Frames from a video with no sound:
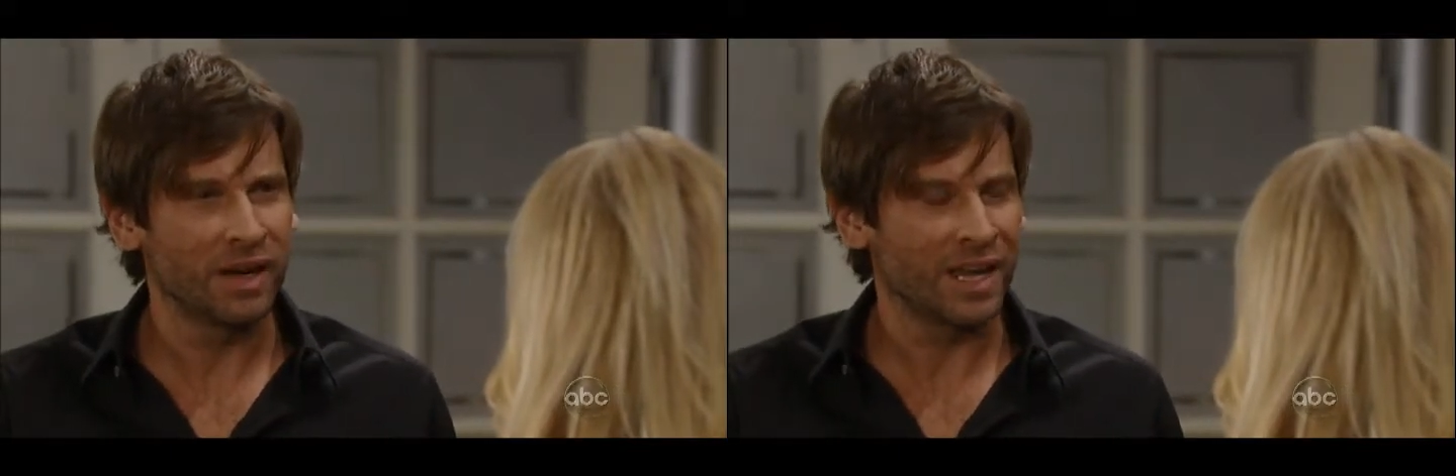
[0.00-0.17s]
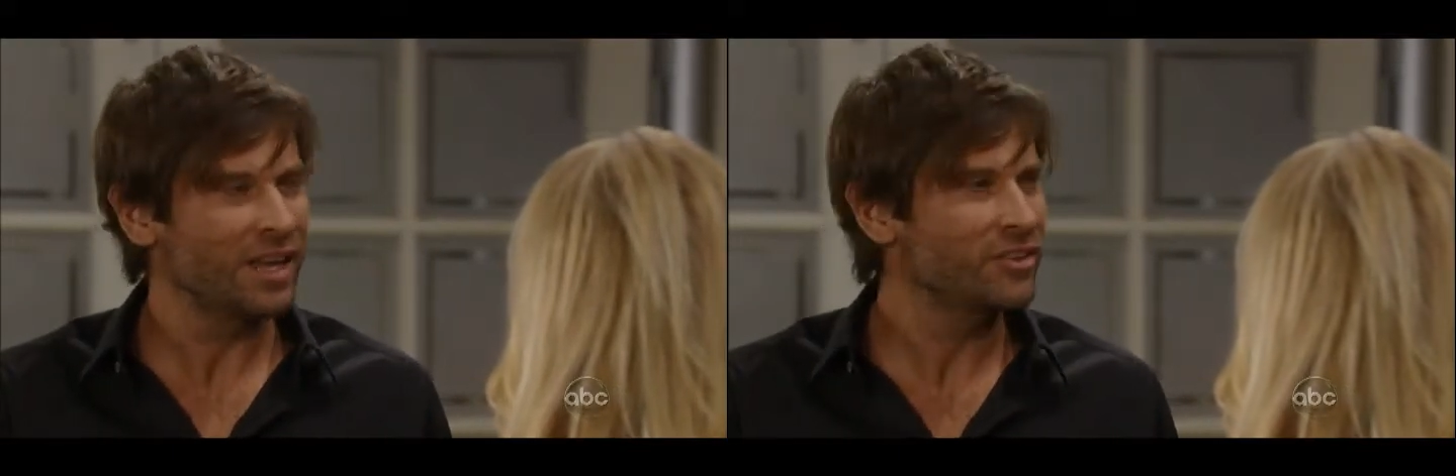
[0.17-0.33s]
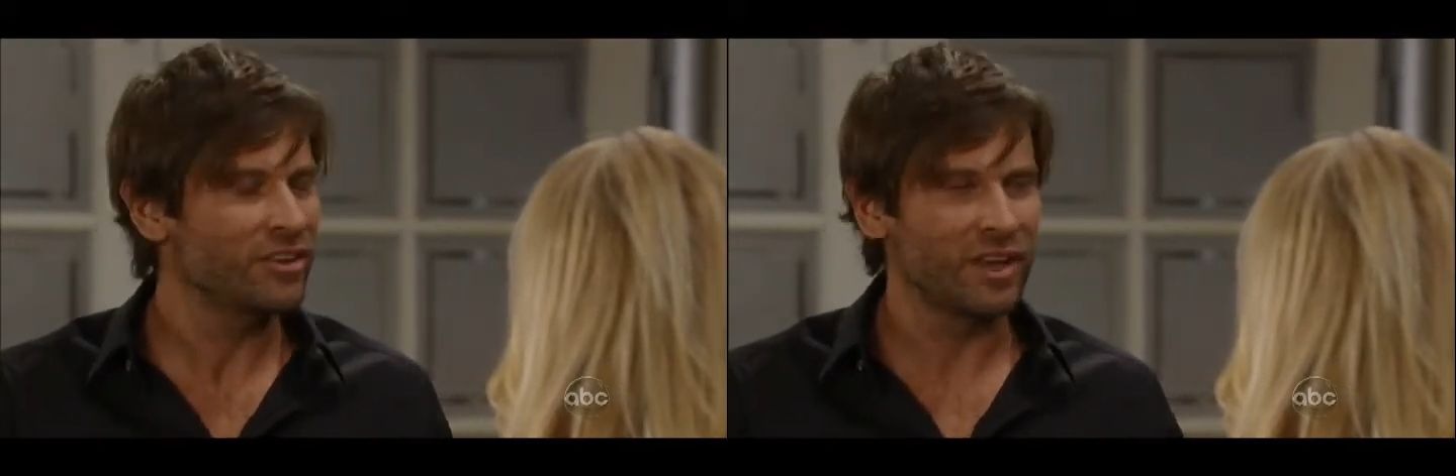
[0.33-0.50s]
I
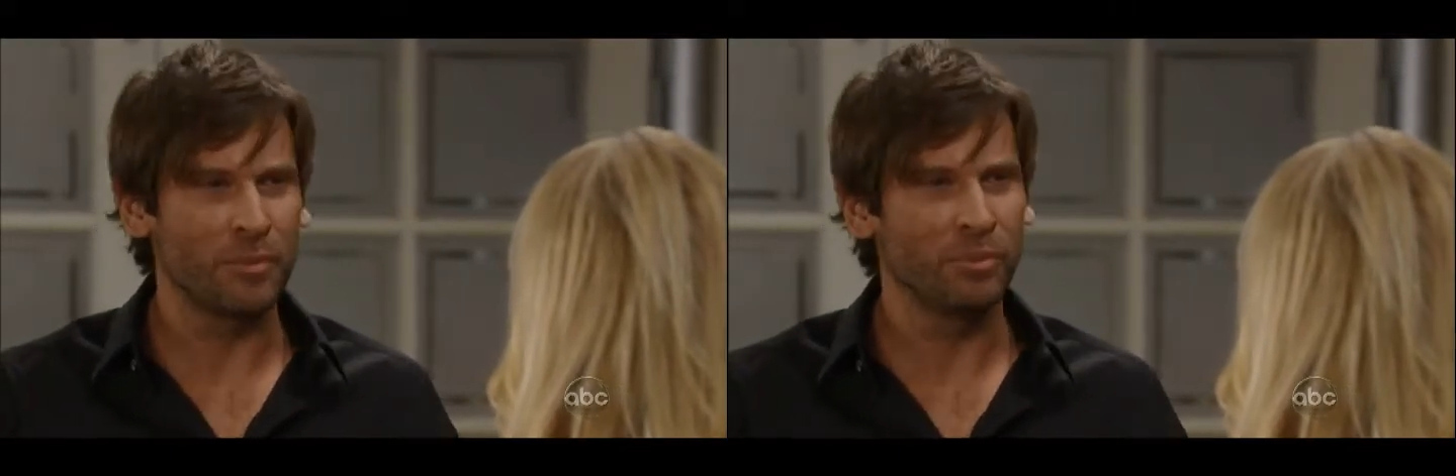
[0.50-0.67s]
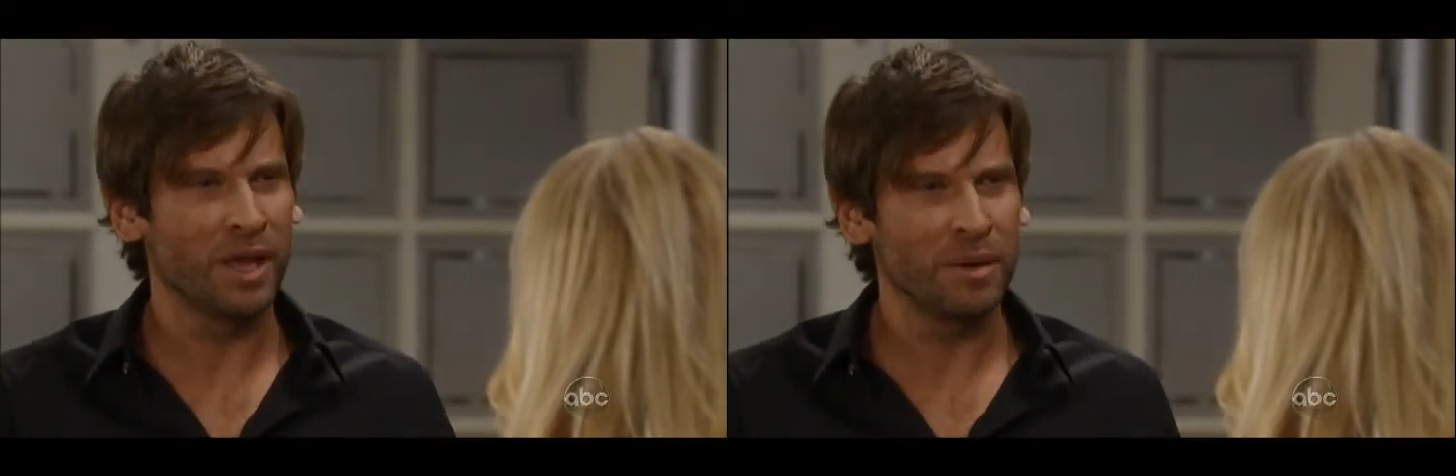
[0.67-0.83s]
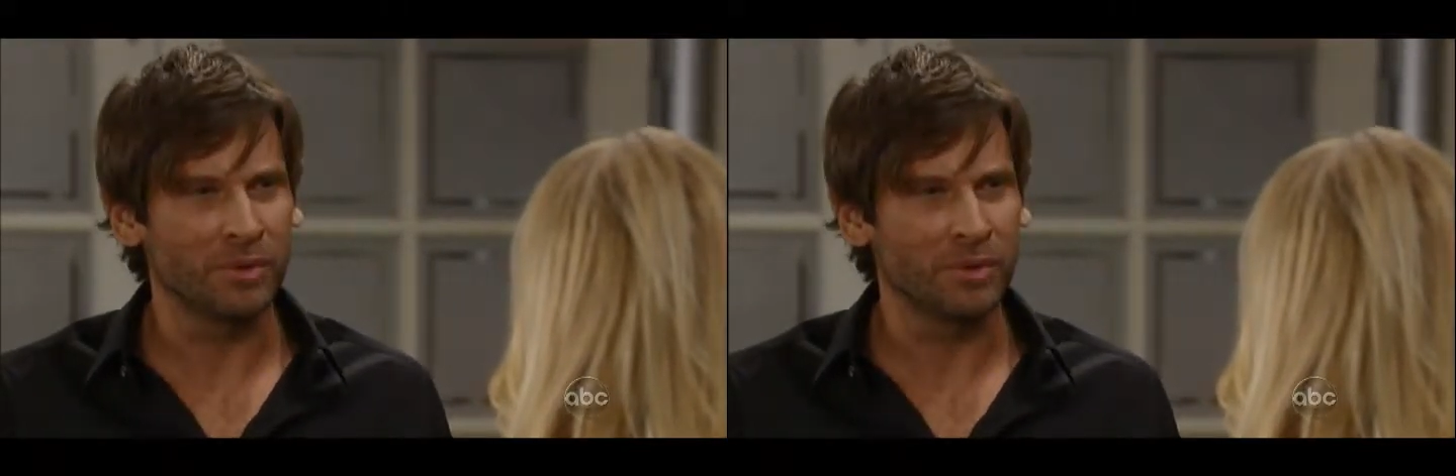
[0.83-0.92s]
can't say I blame